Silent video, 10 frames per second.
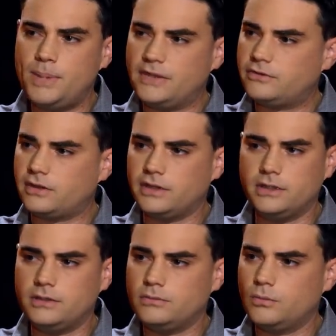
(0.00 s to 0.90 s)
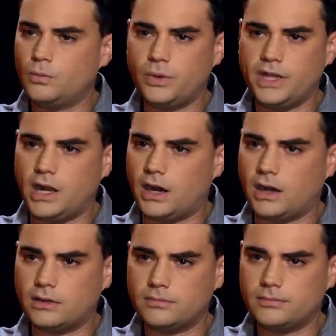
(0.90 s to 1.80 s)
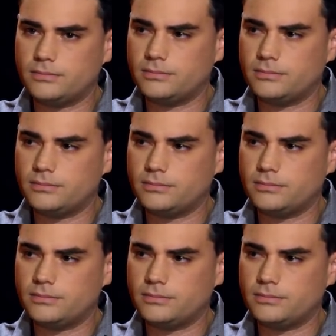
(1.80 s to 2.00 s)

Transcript: basically we are,